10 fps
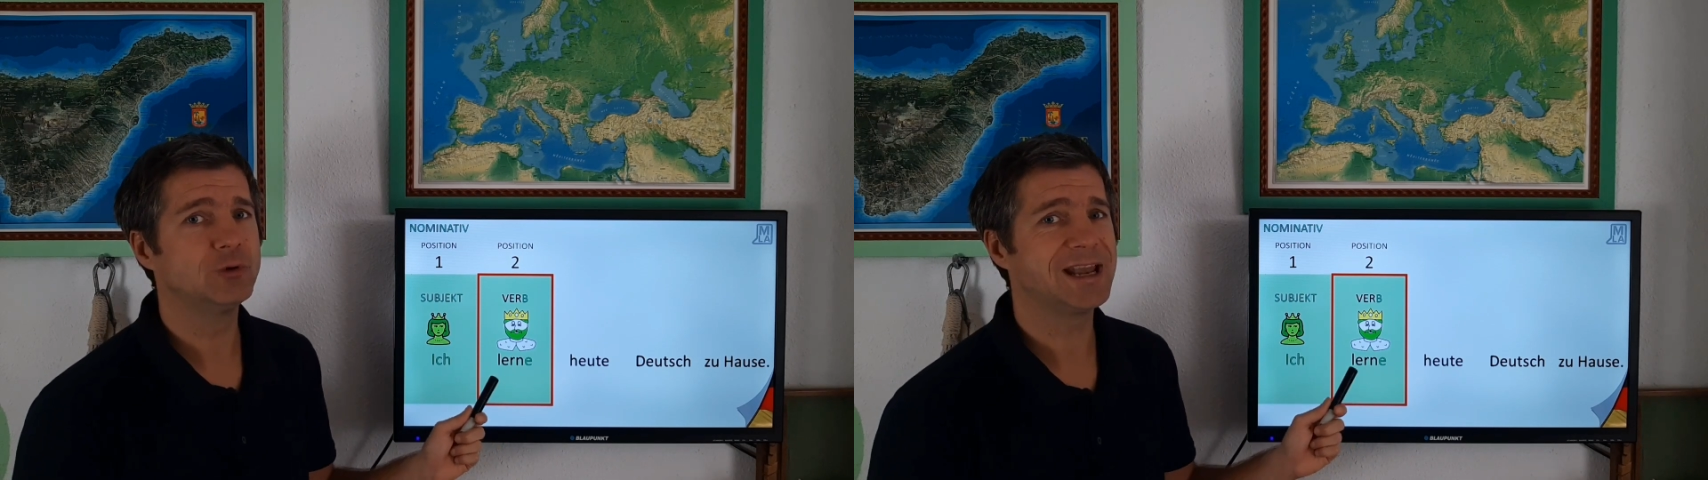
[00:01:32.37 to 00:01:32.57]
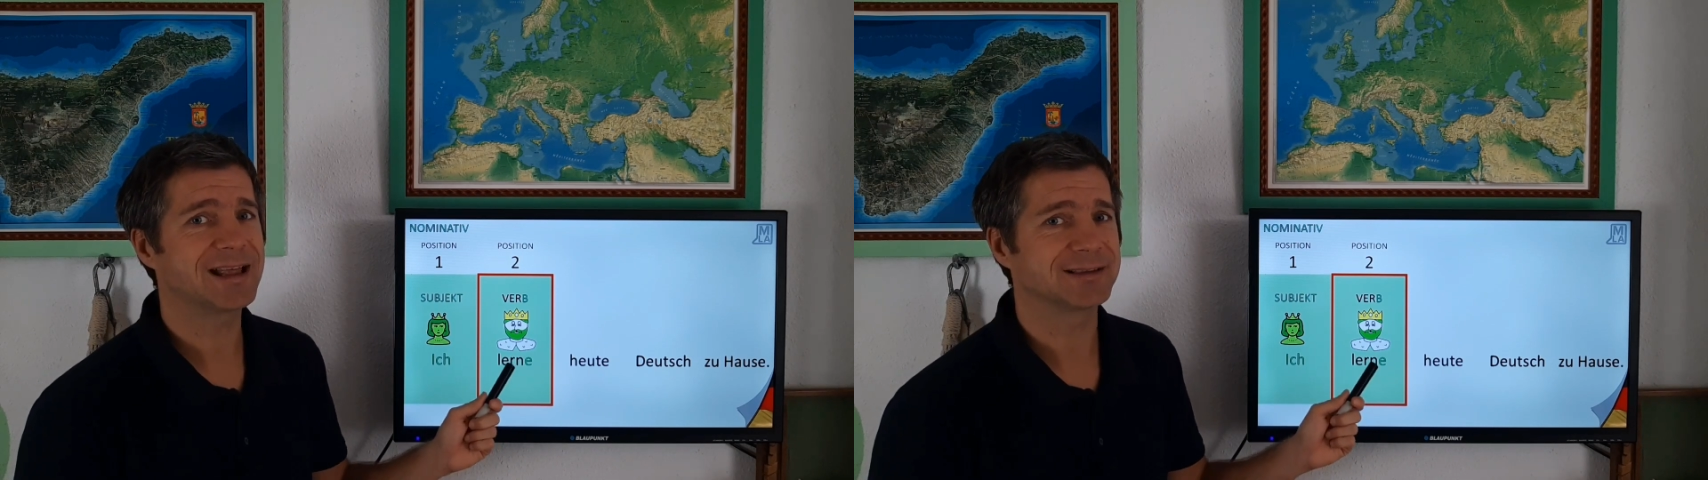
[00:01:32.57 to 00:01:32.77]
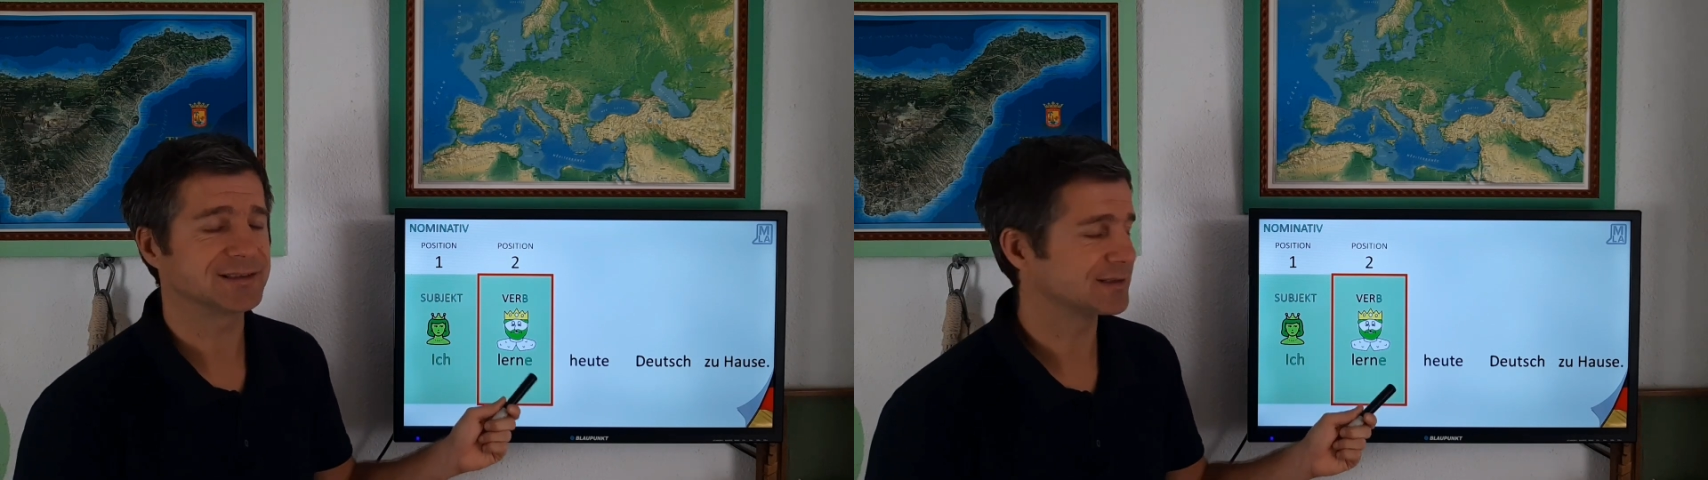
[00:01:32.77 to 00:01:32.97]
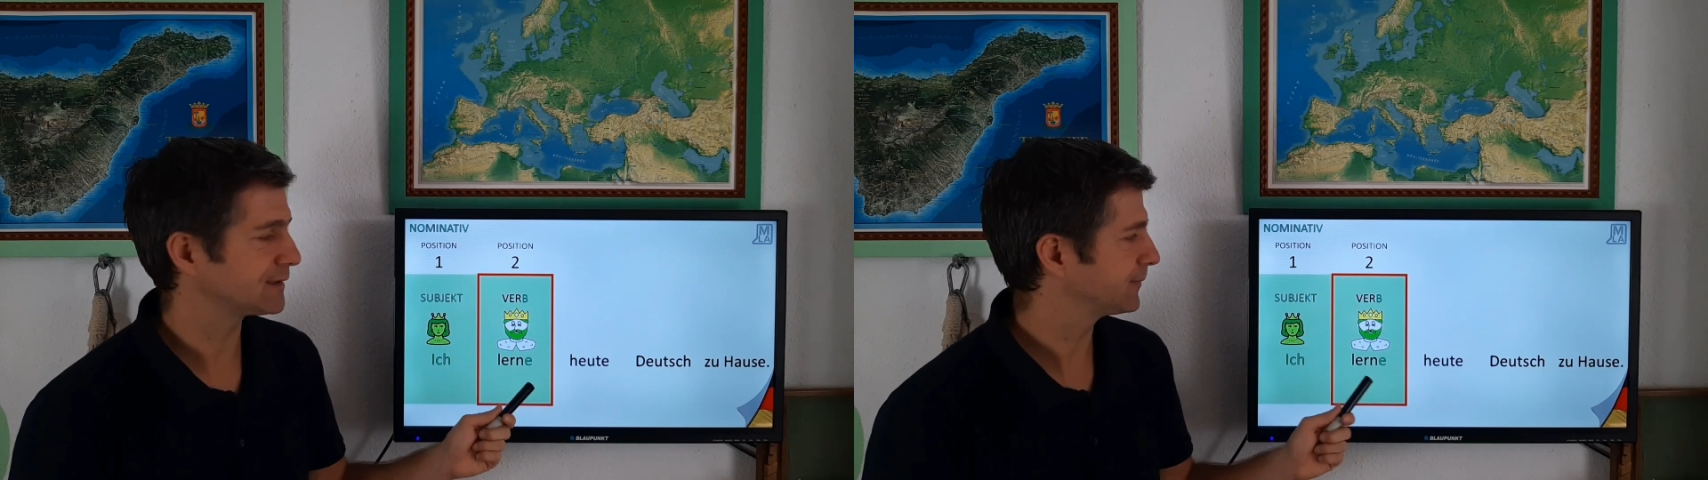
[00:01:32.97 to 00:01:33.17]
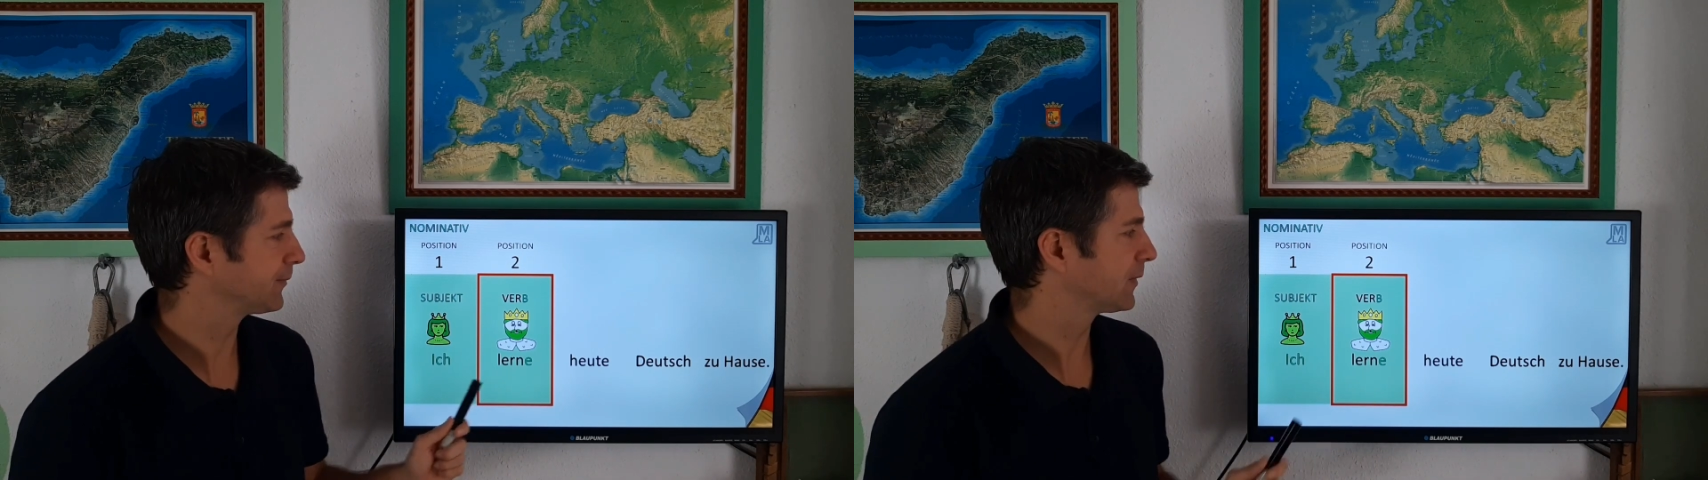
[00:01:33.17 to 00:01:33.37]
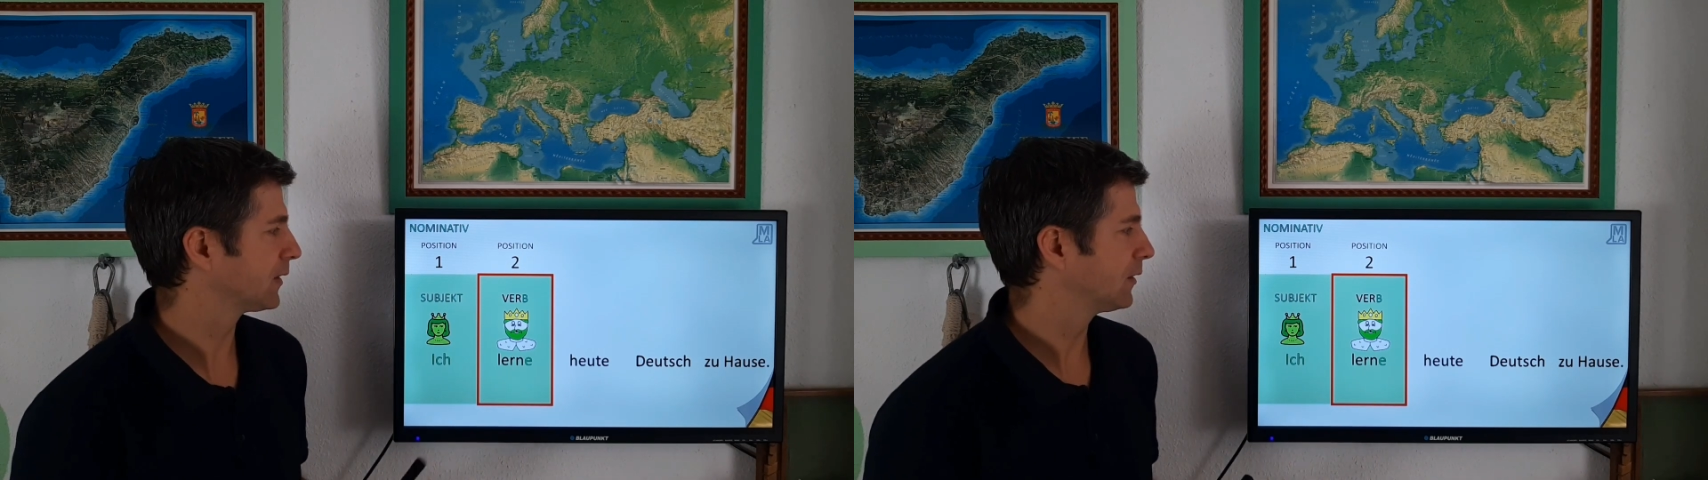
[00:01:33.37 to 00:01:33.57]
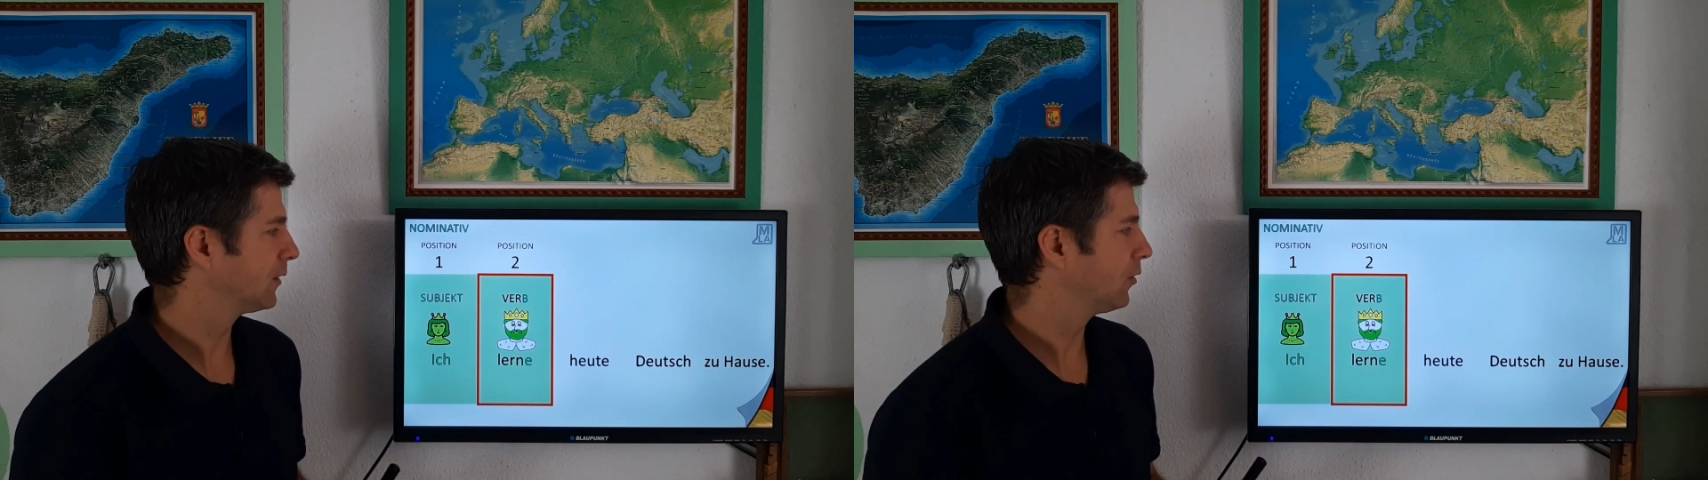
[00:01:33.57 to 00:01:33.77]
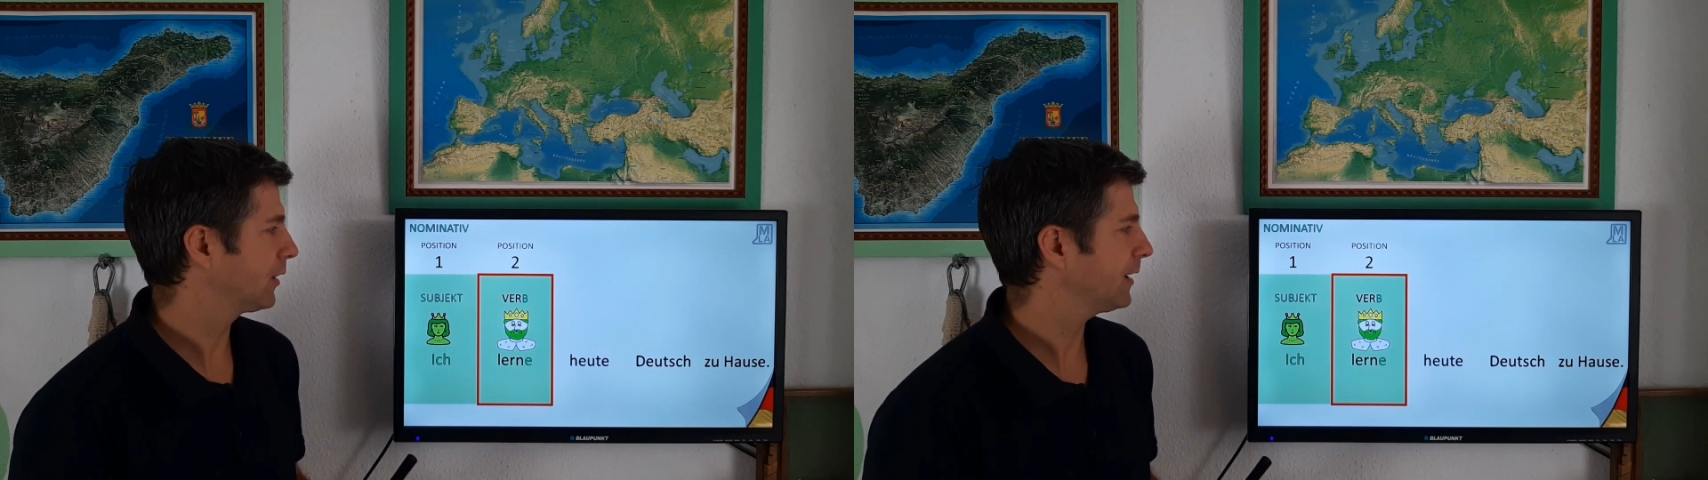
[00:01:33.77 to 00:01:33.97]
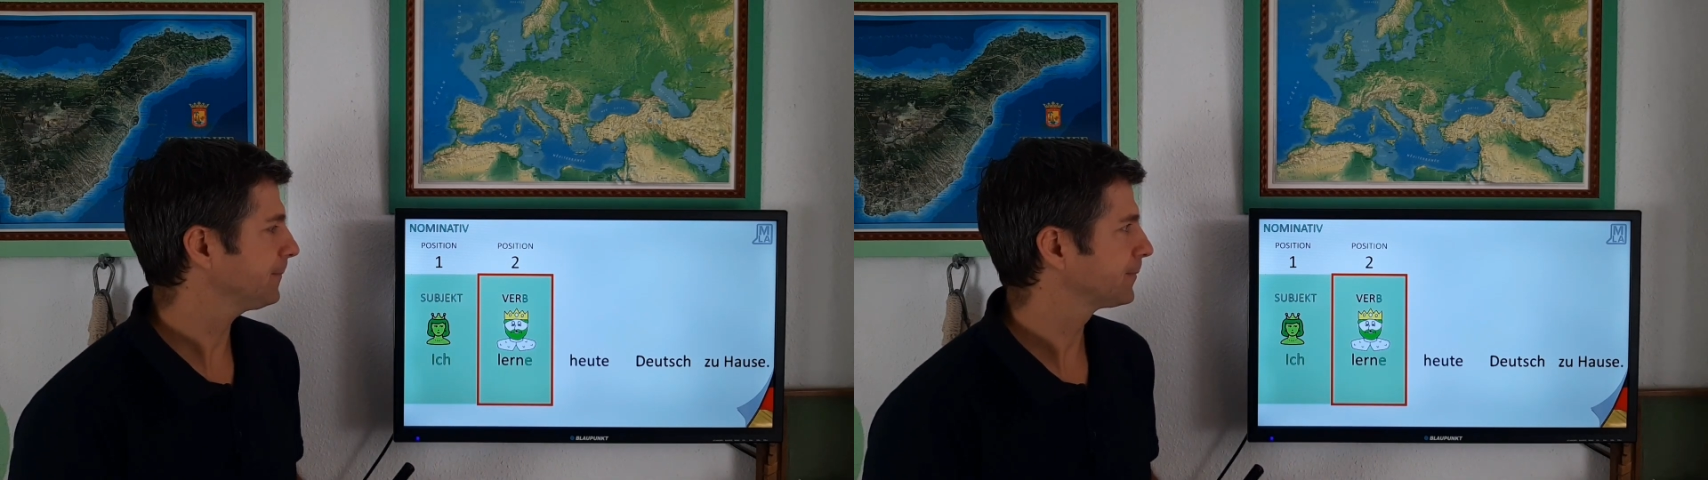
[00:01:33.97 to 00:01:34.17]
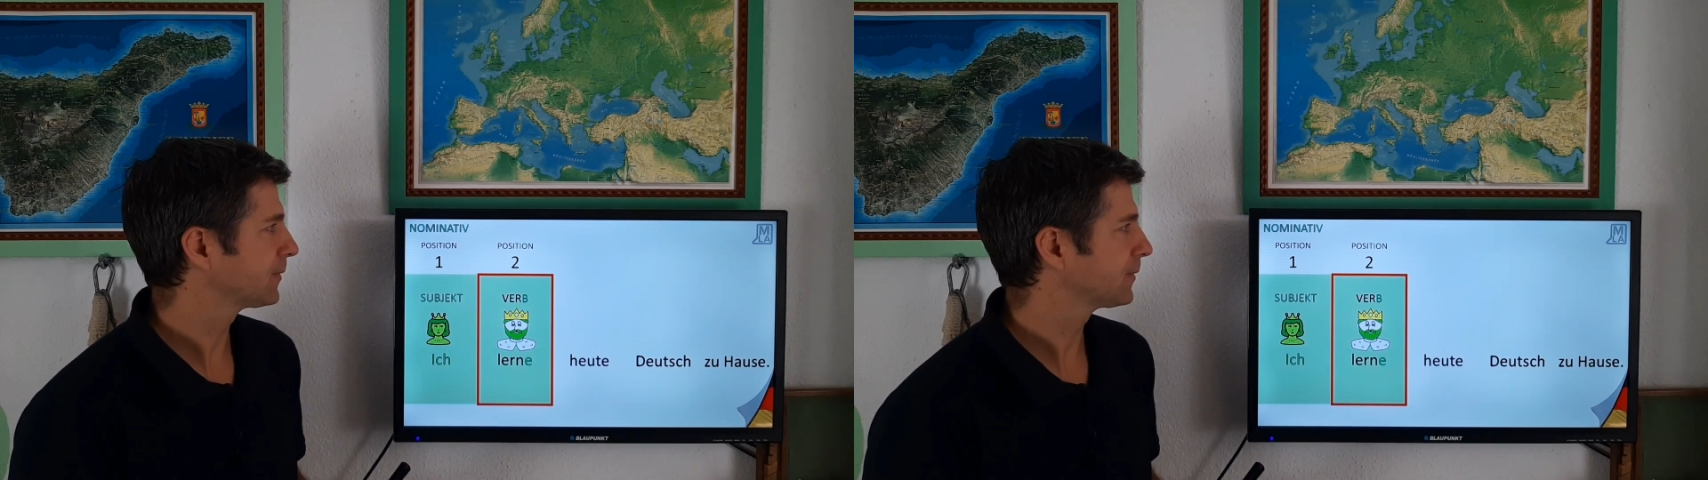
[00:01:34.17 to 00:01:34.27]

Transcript: lernst. Okay?